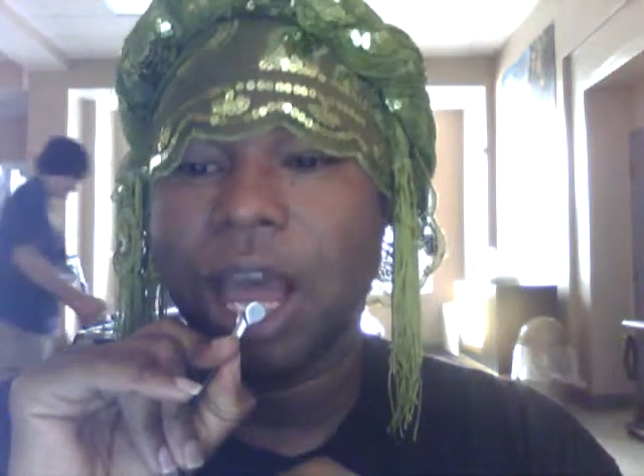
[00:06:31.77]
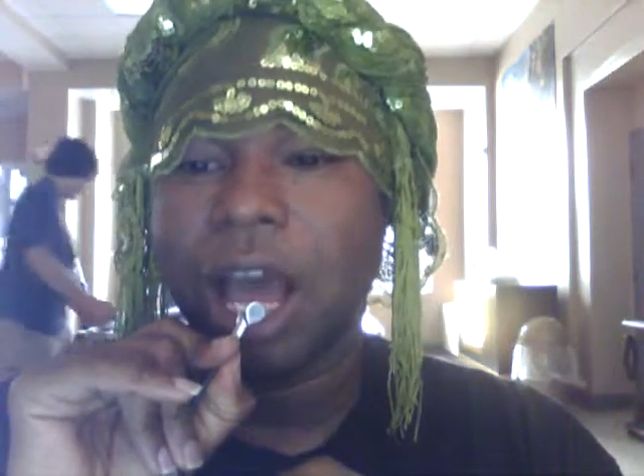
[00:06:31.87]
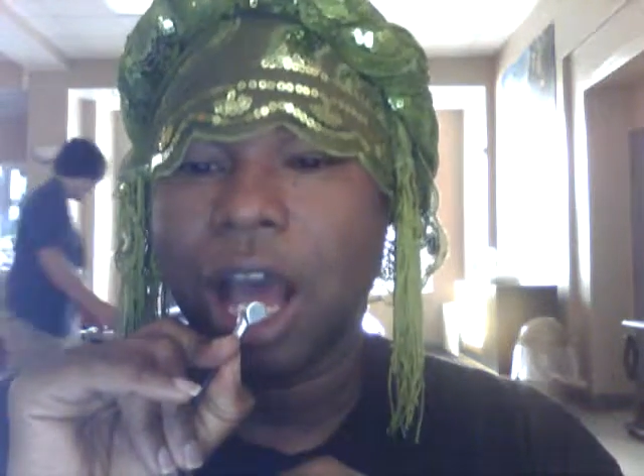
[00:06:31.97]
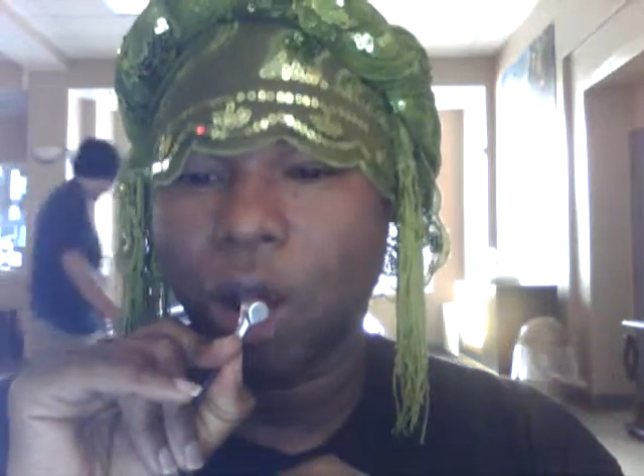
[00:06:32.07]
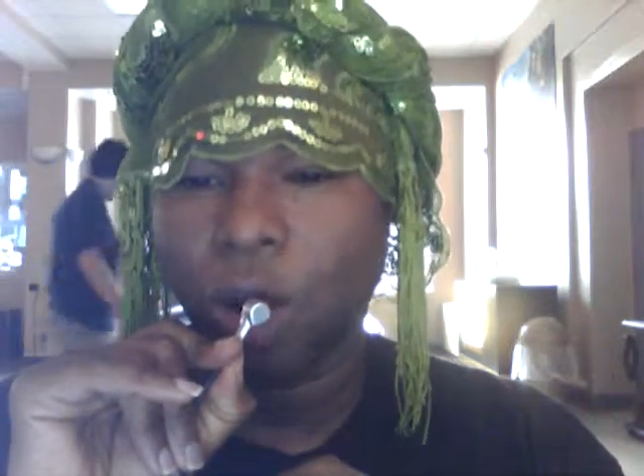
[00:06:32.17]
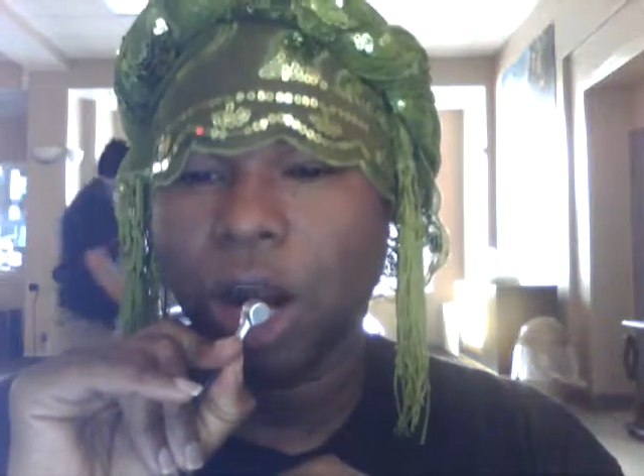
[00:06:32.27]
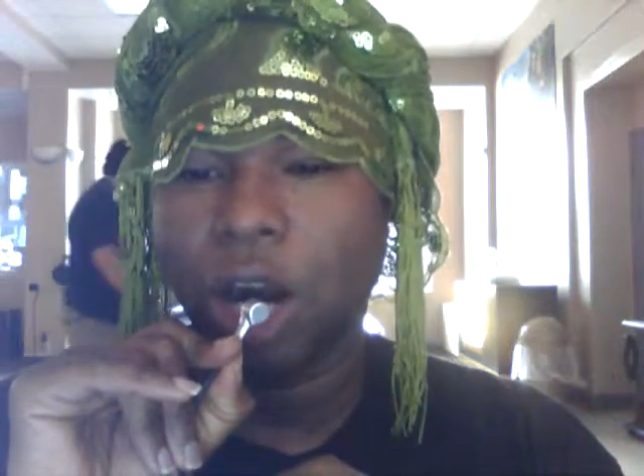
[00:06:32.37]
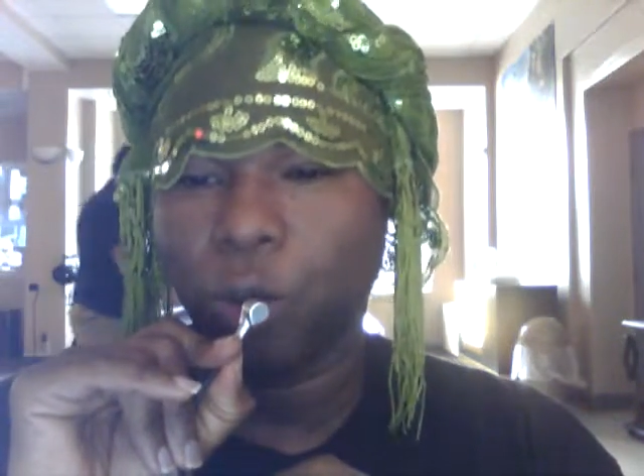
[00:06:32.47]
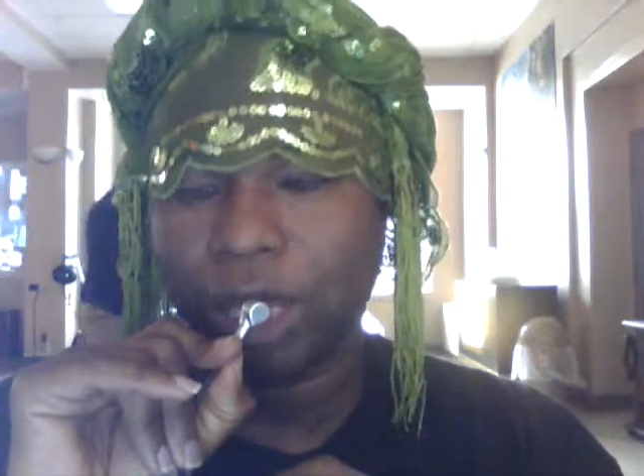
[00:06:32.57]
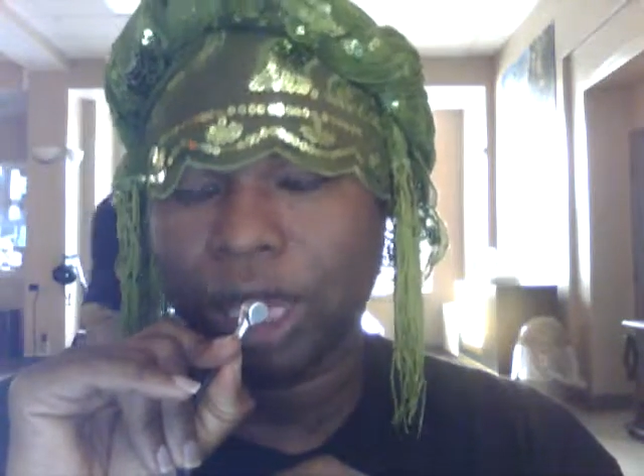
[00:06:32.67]
How
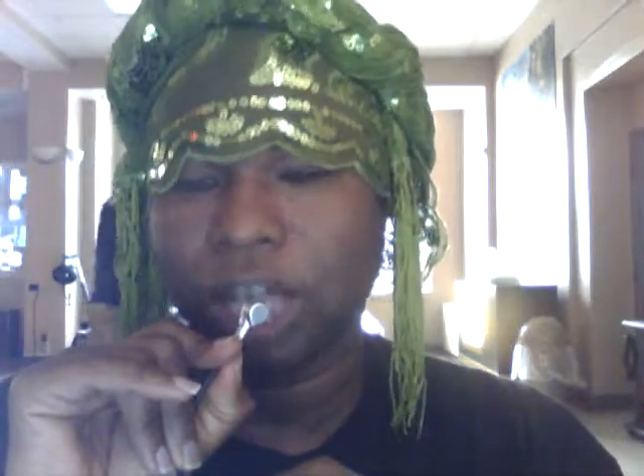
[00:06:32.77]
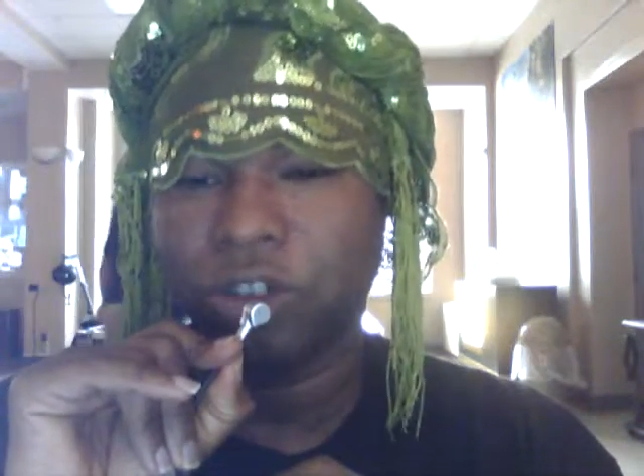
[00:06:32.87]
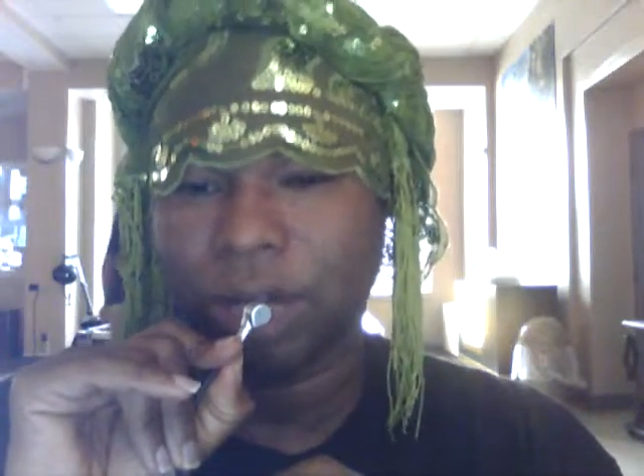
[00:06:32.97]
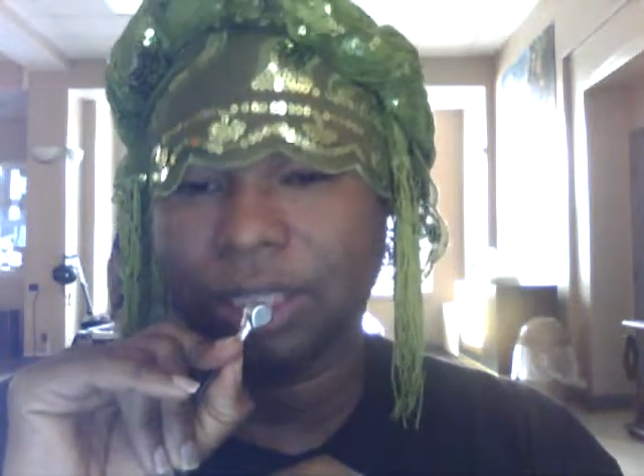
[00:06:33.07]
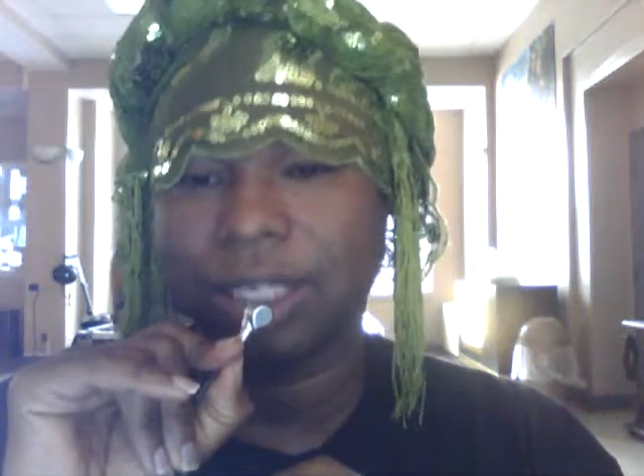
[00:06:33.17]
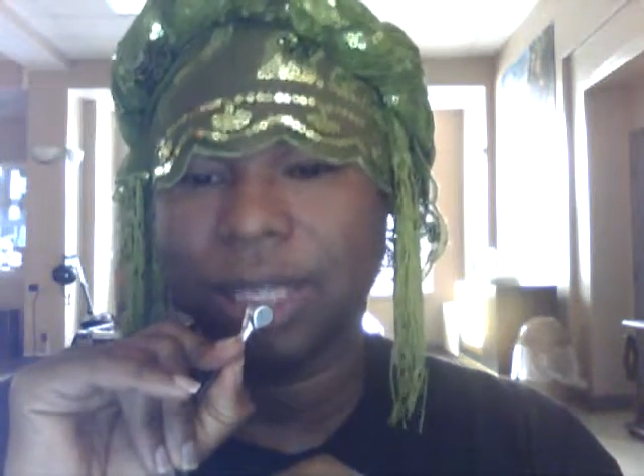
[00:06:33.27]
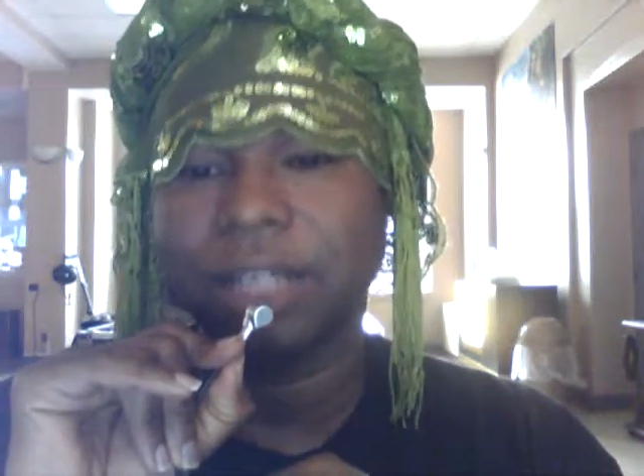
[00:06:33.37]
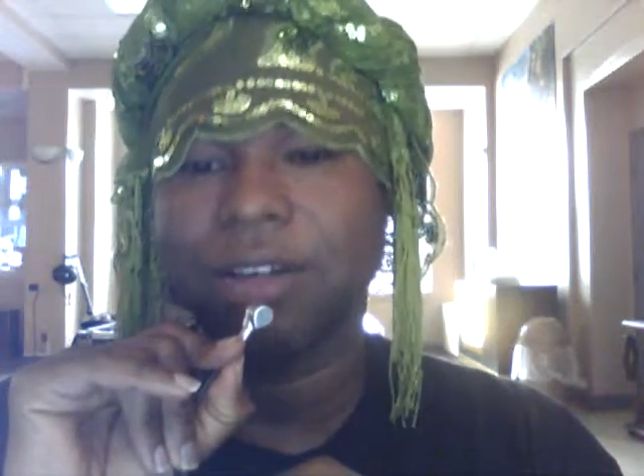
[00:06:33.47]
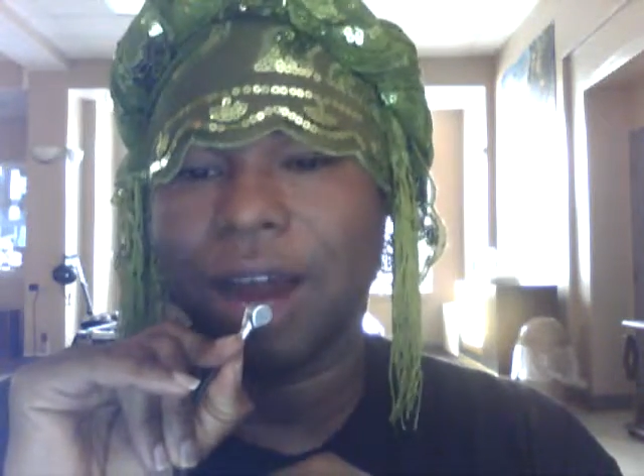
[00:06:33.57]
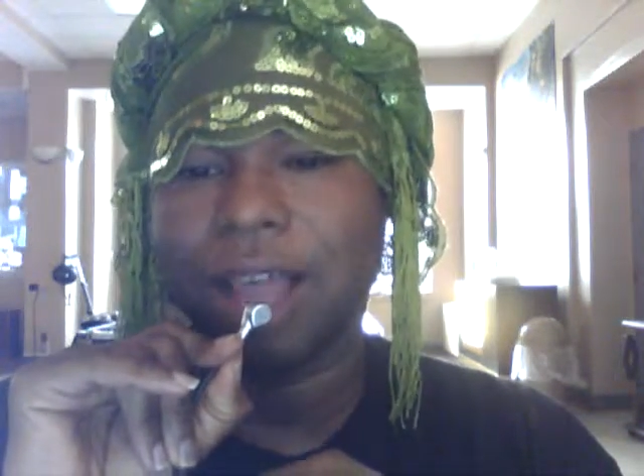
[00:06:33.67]
are we addressing
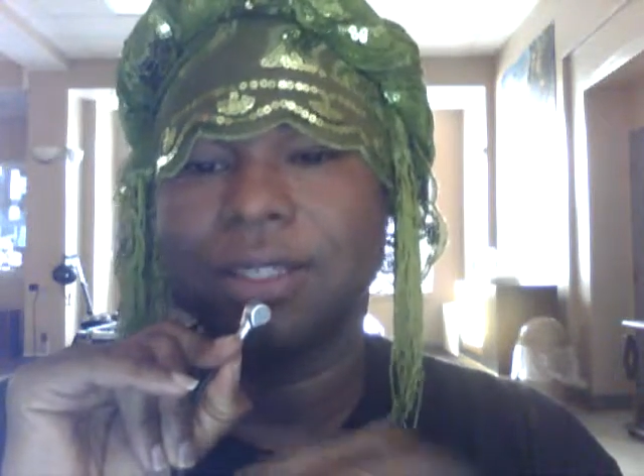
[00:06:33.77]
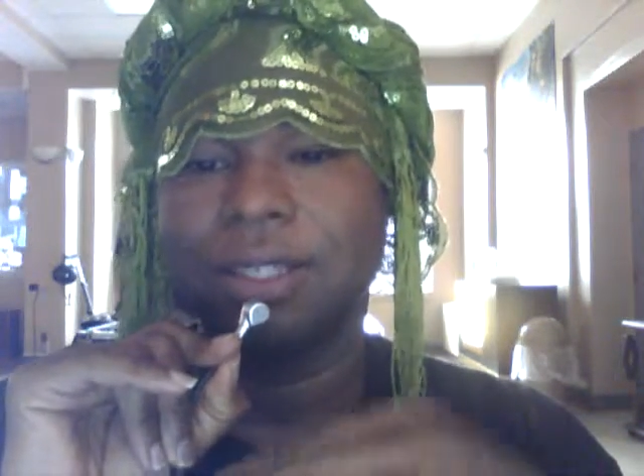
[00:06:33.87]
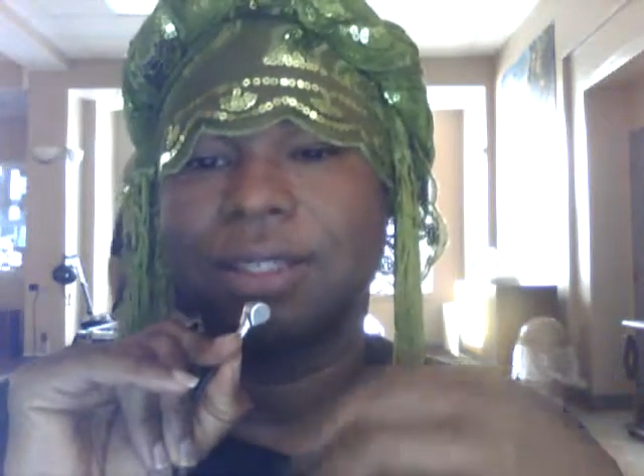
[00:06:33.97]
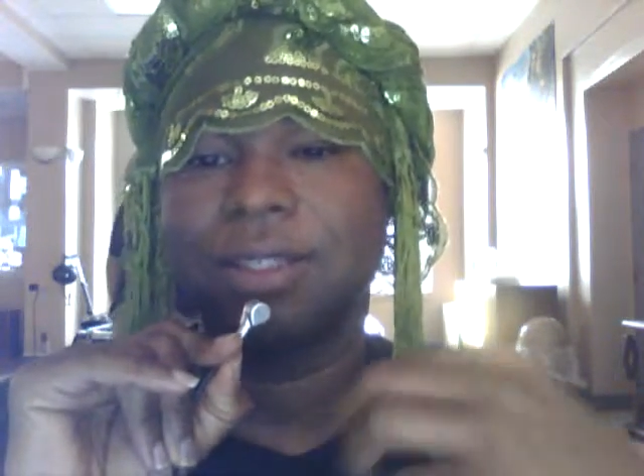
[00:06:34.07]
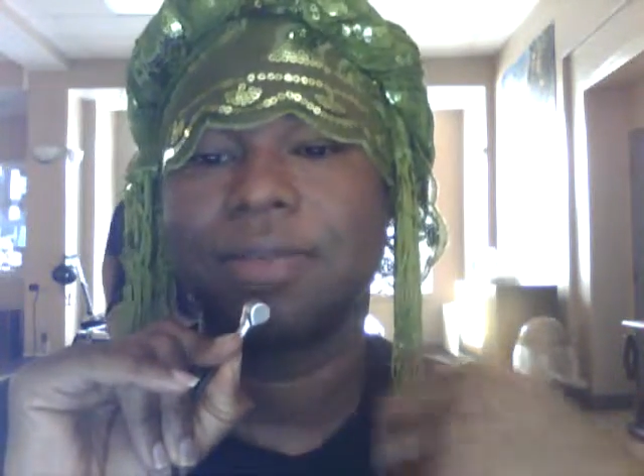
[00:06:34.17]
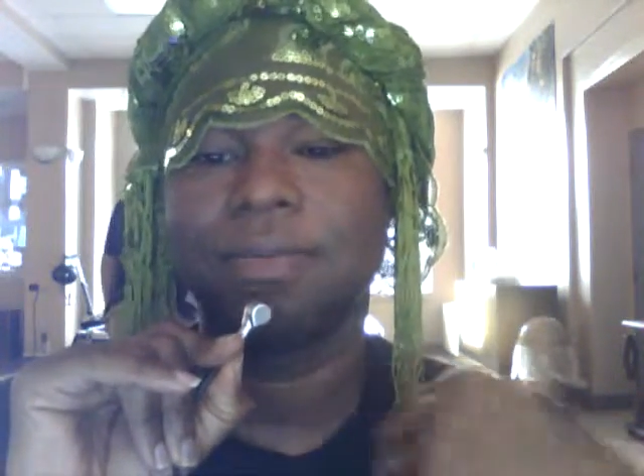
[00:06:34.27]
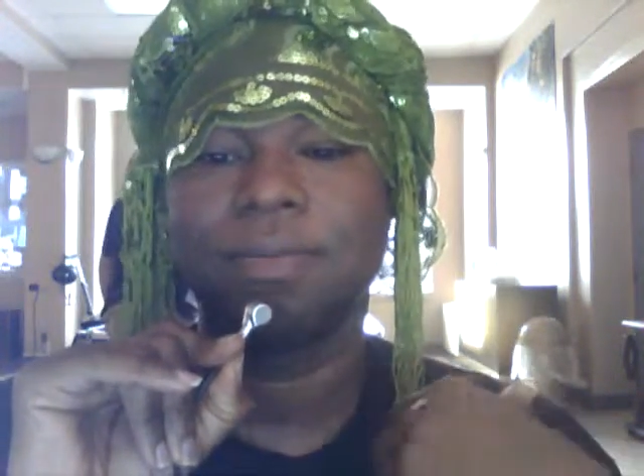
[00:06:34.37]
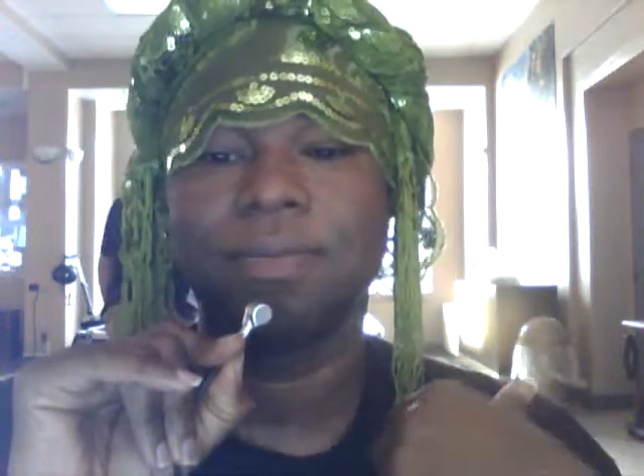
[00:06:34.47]
that crisis?